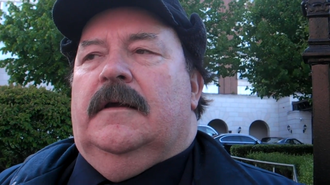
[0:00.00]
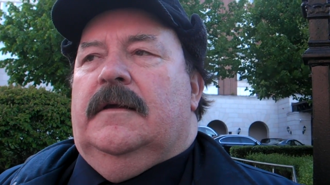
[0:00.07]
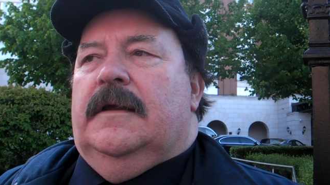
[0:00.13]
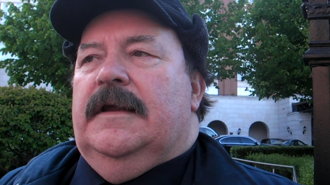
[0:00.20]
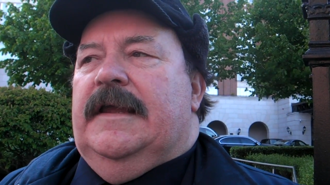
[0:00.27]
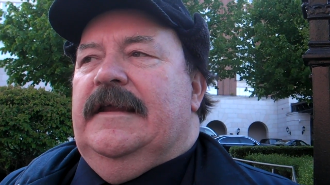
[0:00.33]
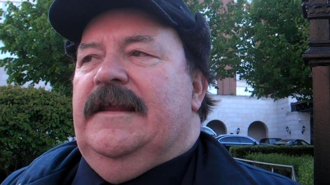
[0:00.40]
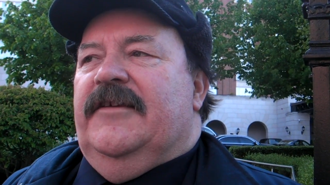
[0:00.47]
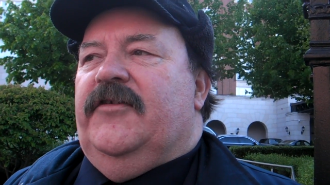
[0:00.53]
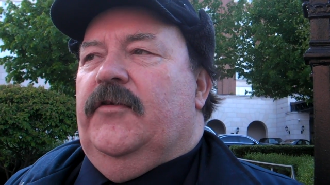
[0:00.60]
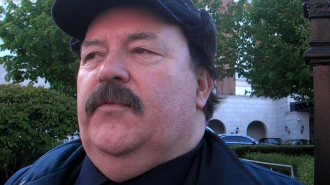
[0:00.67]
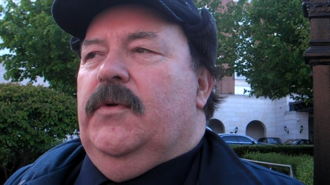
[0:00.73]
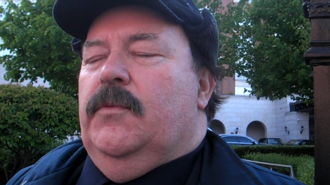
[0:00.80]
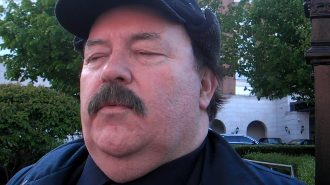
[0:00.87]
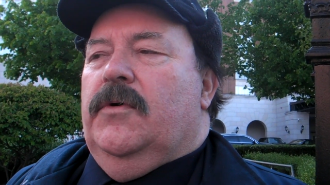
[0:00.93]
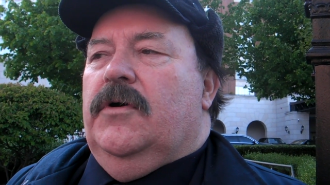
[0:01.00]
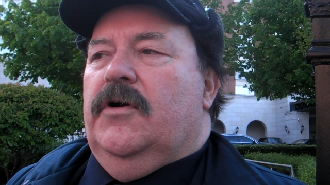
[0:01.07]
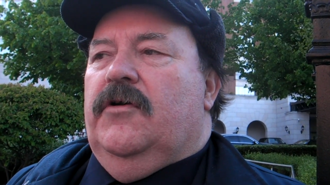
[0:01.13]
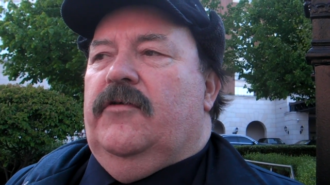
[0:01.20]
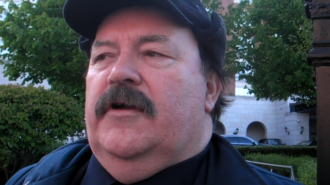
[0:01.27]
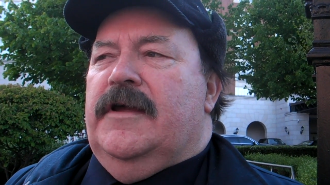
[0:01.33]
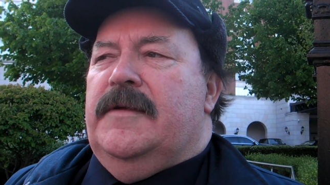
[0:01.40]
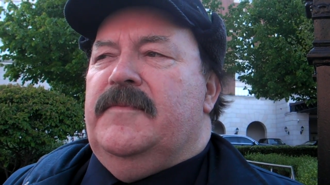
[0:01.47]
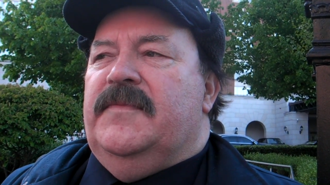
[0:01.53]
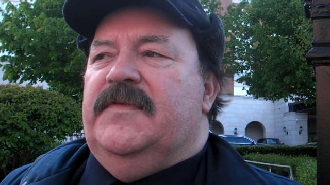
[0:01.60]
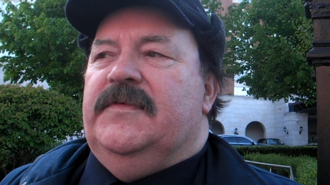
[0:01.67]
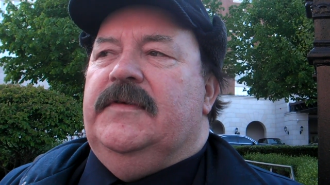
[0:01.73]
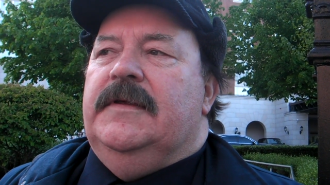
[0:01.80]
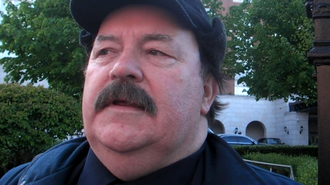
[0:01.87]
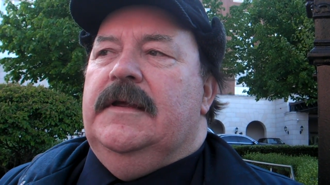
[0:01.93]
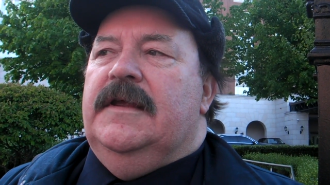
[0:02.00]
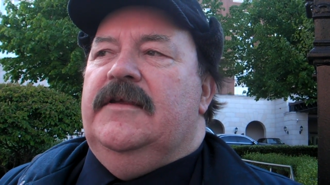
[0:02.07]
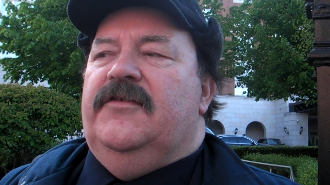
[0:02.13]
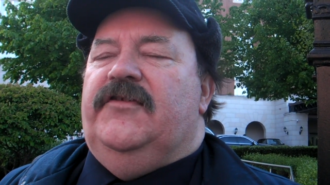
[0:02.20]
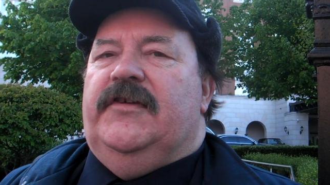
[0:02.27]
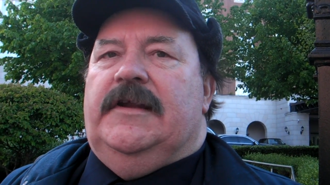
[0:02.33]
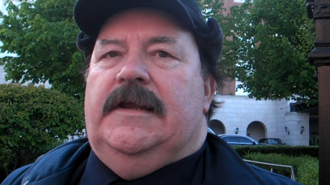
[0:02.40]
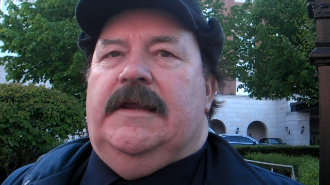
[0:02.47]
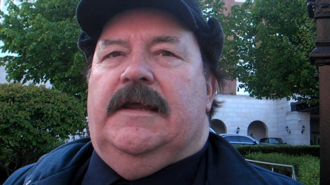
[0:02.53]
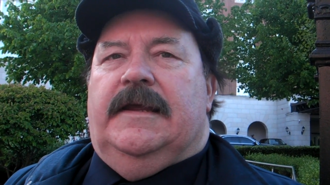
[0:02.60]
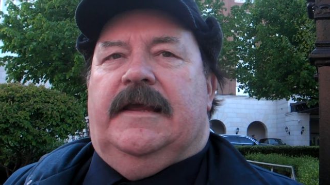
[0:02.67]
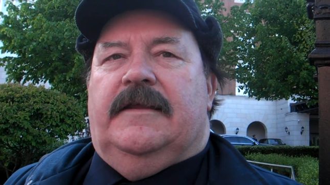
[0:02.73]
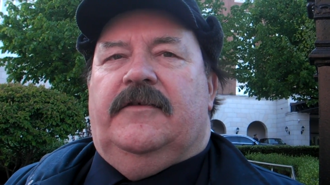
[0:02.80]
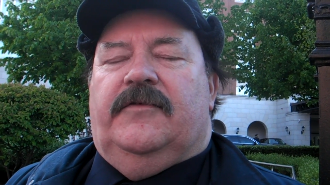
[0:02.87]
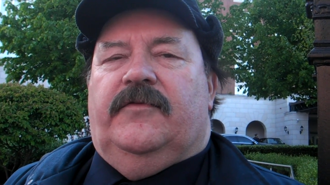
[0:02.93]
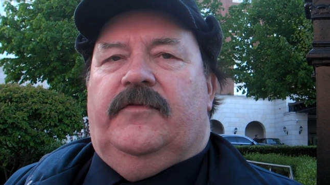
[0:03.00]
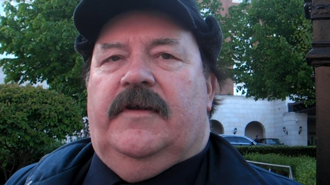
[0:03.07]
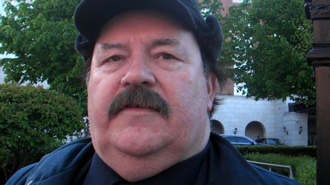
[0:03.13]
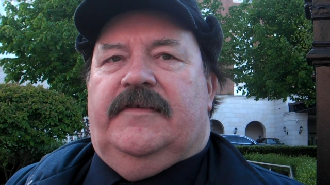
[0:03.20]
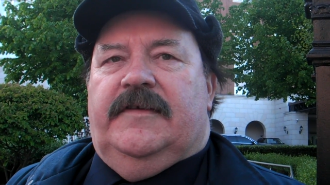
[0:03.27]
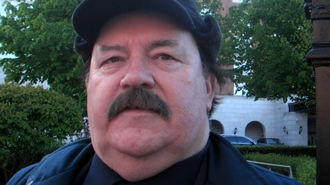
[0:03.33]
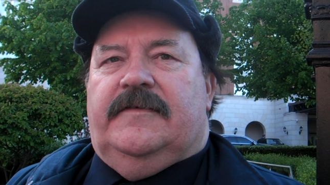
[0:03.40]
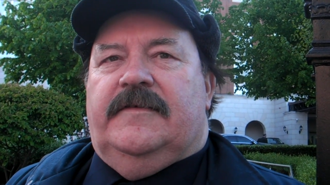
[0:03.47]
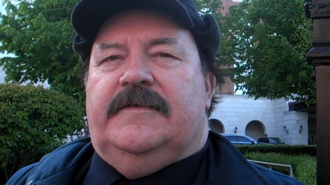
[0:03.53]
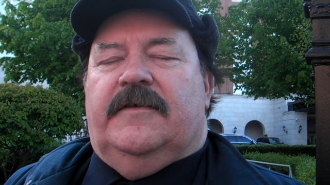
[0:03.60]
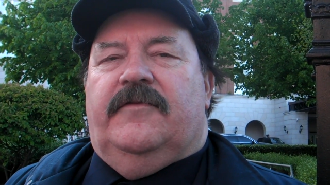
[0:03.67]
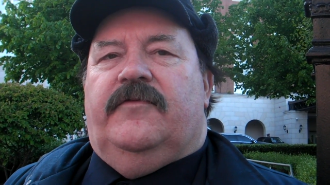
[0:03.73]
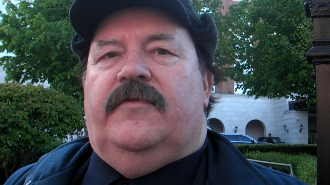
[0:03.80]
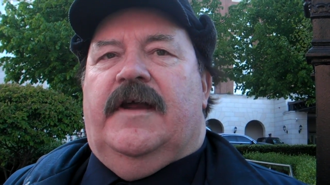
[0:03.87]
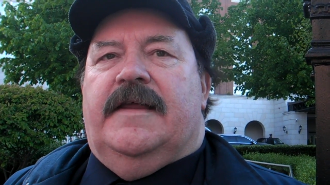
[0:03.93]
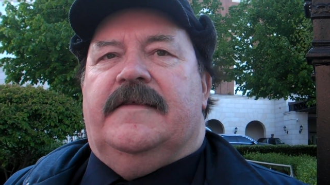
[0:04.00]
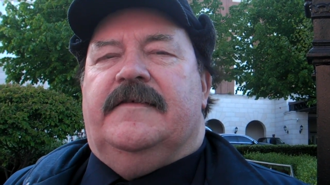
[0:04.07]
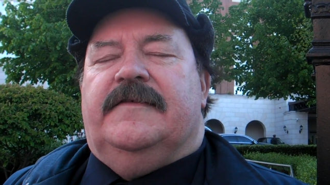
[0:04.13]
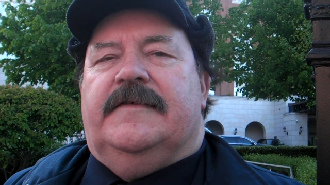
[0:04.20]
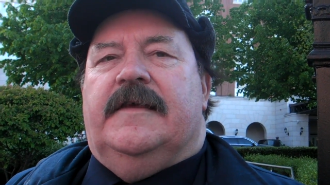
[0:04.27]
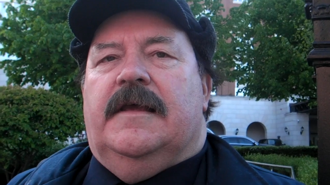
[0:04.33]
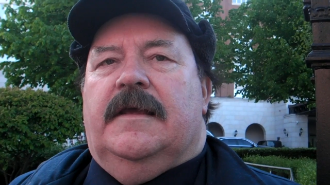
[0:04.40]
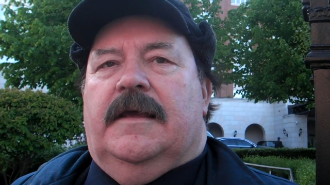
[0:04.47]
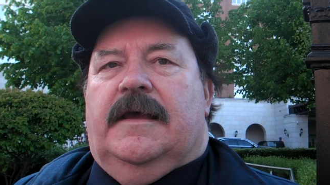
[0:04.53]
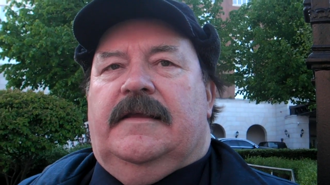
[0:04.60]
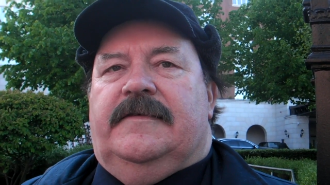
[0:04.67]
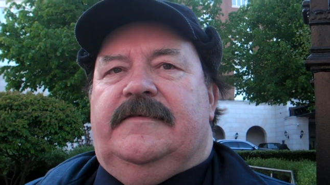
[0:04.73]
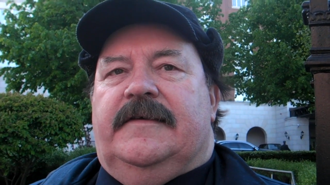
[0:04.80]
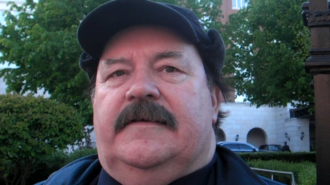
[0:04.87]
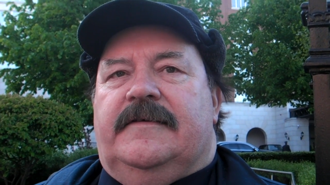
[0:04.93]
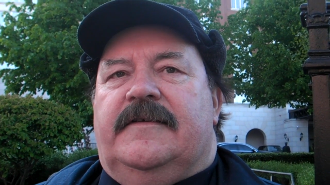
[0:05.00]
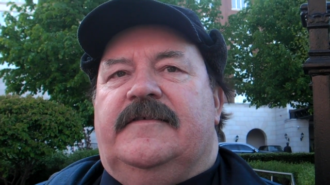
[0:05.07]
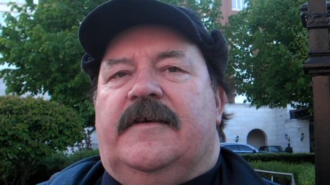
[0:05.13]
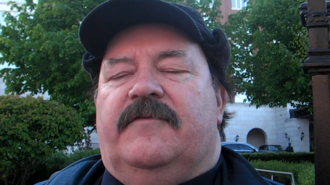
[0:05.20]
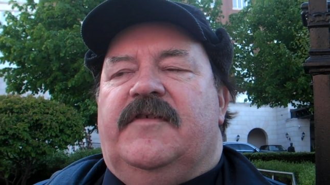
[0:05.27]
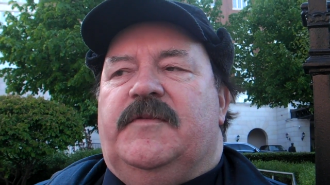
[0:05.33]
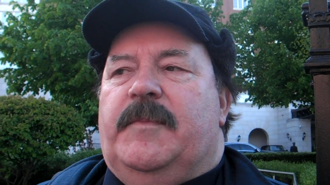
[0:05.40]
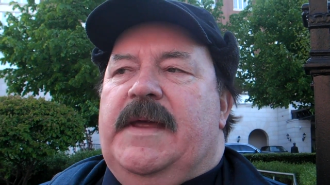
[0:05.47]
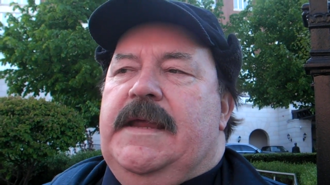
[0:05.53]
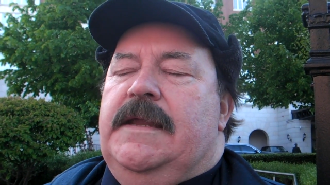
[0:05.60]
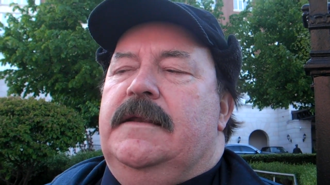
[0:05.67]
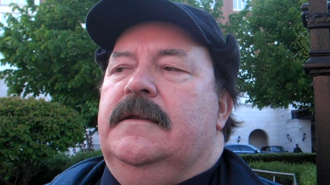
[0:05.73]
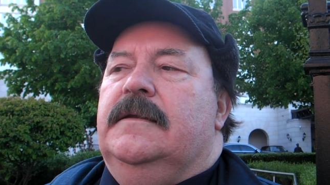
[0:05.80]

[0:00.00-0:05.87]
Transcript: in connection with war crimes in Chile against citizens of France and citizens of Spain.